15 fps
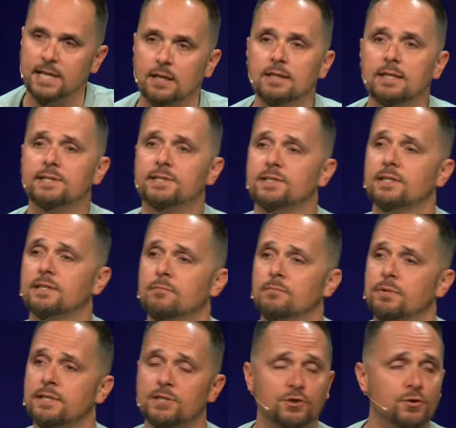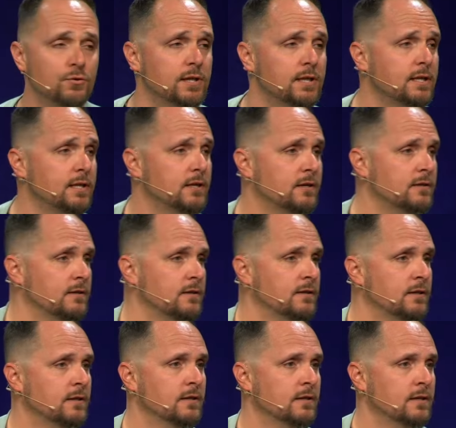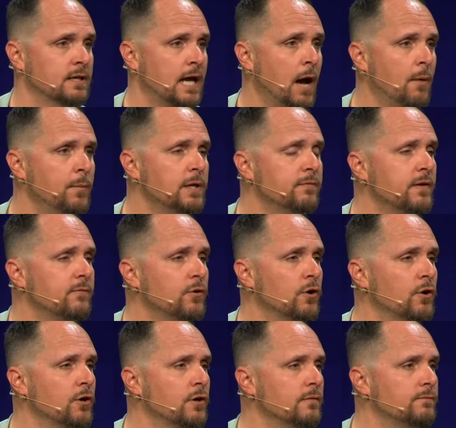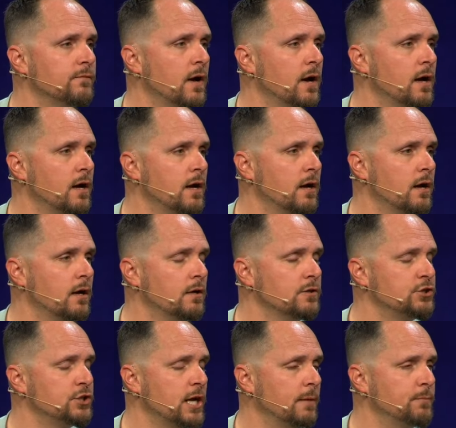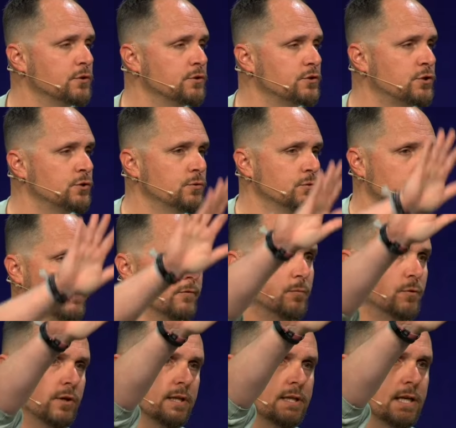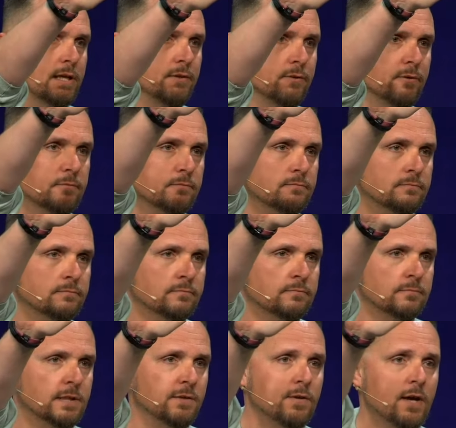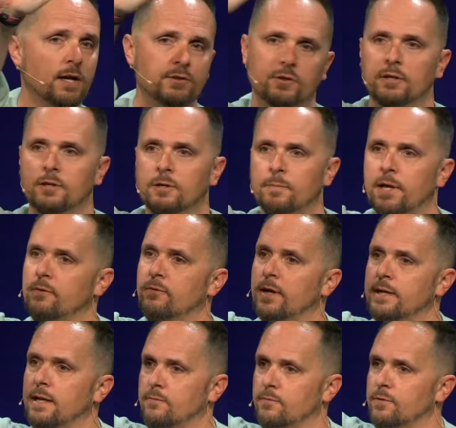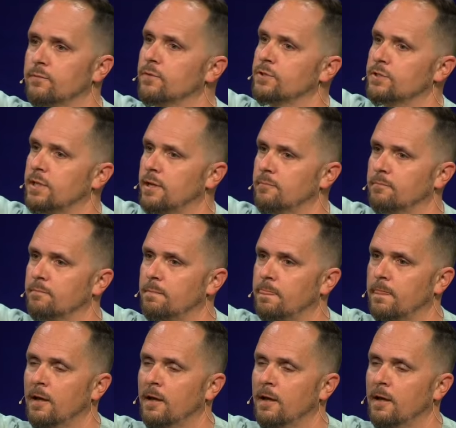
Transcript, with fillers: Now, listen, please tune in here. How many have ever heard of uh, chapter 2 of the book of Daniel? If not, you're hearing about it right now for the first time.